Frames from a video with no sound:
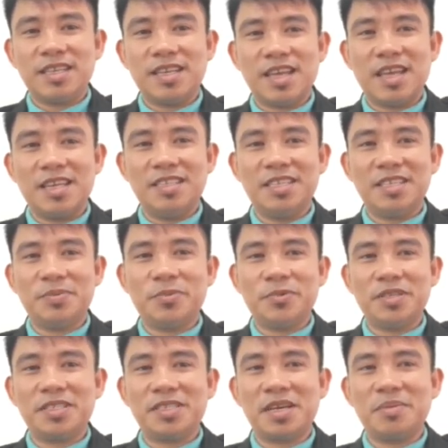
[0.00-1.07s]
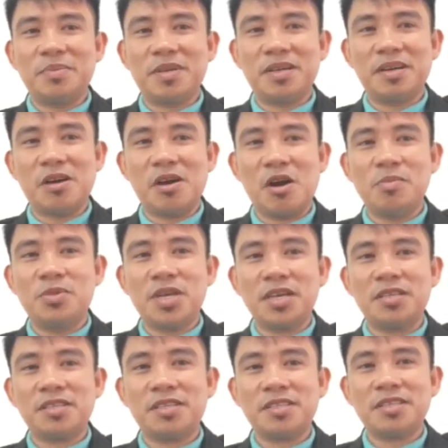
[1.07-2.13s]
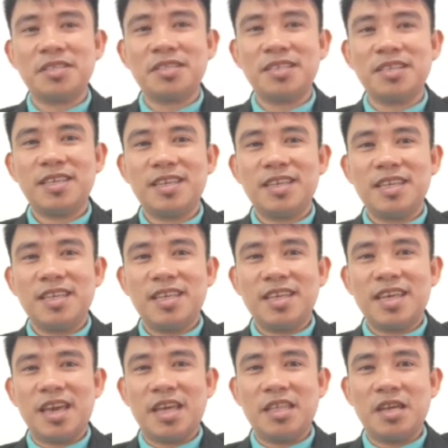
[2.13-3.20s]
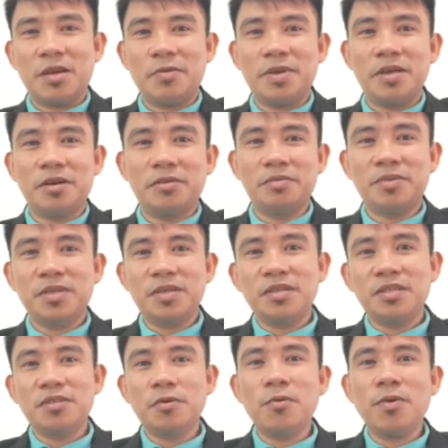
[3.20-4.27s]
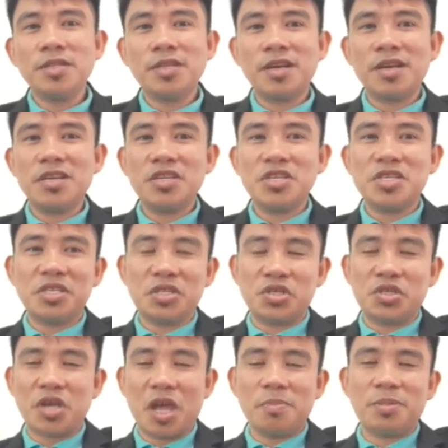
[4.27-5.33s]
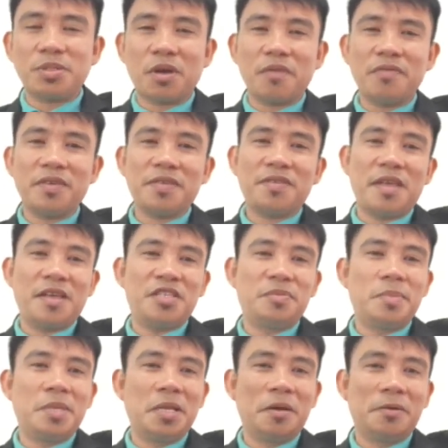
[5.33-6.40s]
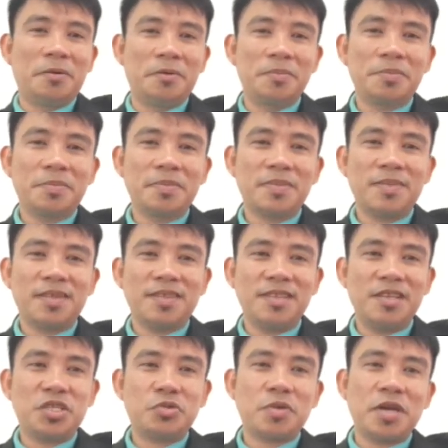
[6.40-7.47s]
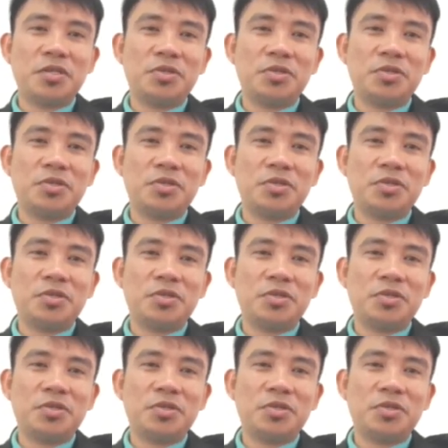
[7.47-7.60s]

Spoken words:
I just put some objects, and here we go. So what are the shapes of the things below? Let's try